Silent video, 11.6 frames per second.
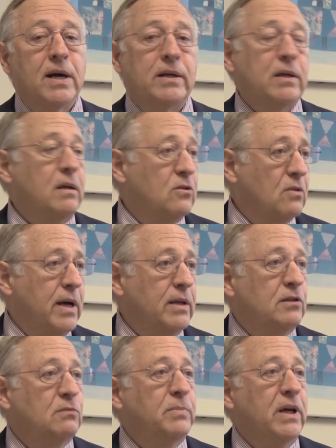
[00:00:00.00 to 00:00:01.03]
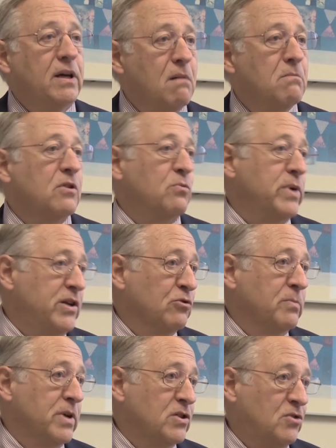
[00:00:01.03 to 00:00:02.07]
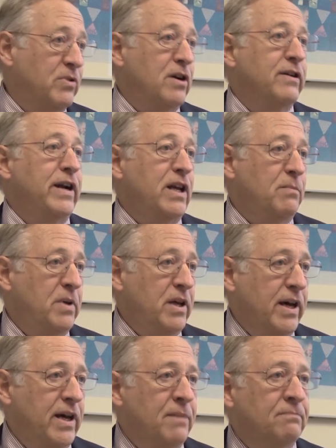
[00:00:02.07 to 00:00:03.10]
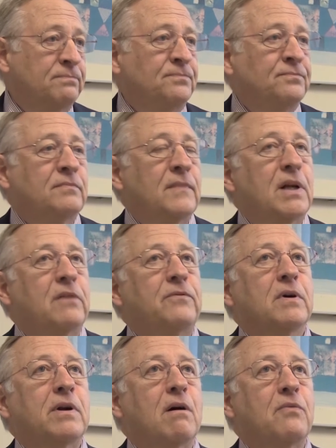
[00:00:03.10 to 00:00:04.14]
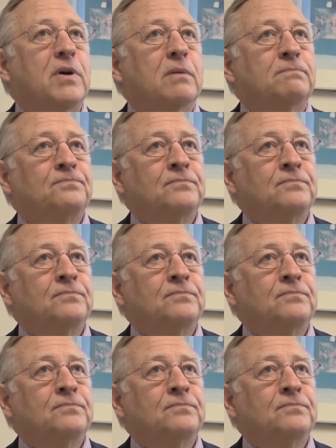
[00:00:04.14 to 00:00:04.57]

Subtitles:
I did try to become the regional administrator at EPA in Philadelphia.